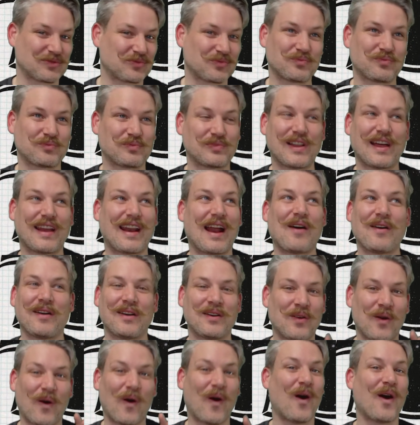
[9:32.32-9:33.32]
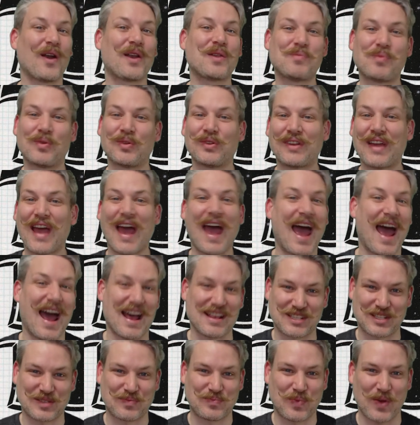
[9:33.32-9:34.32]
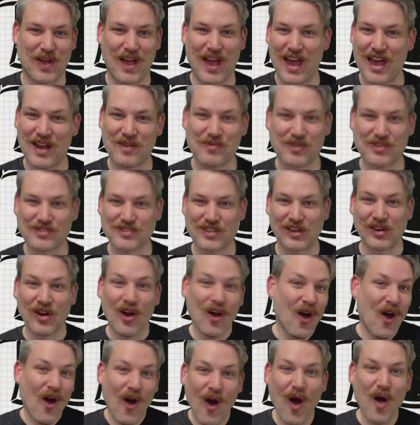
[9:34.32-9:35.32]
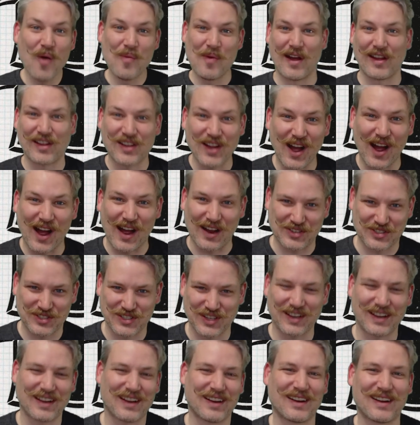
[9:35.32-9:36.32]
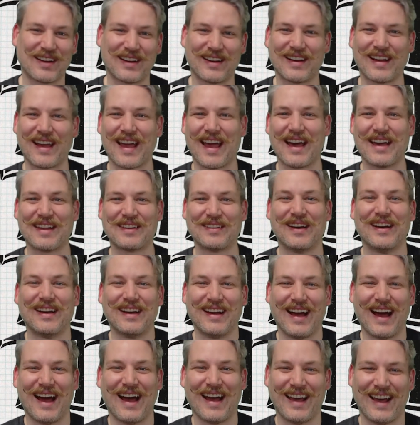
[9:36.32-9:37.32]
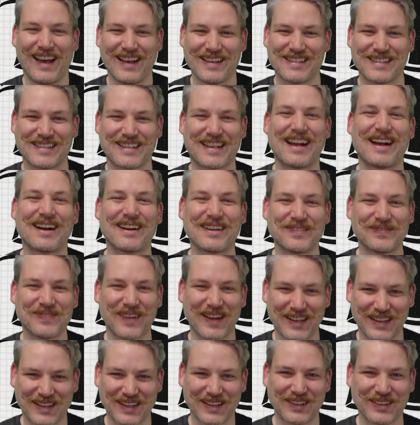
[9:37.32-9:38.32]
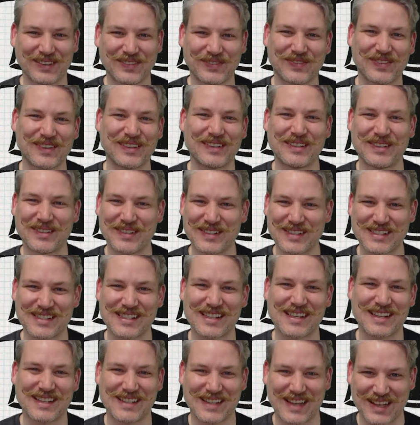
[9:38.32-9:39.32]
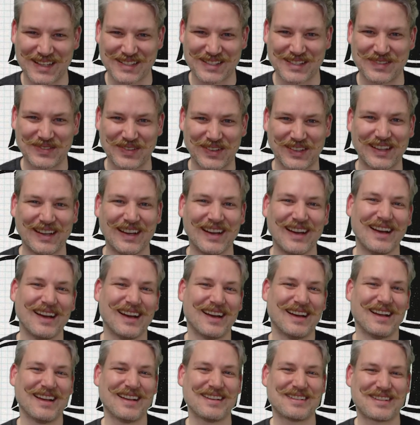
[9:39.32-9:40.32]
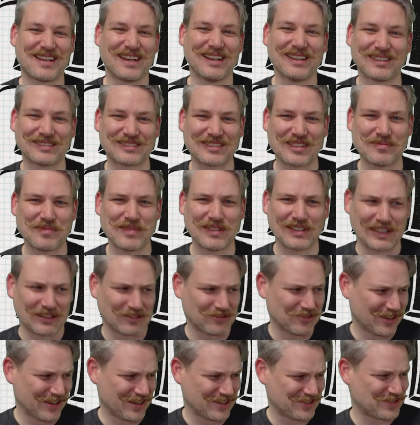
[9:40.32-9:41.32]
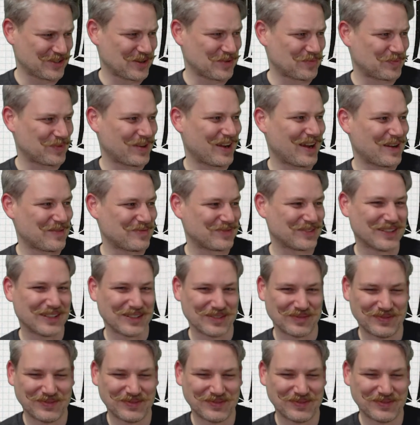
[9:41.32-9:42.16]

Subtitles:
let out an audible gasp and was like, "Oh my gosh!" And I scared my girlfriend who was sitting next to me, and she looked over me like, "What is your problem?"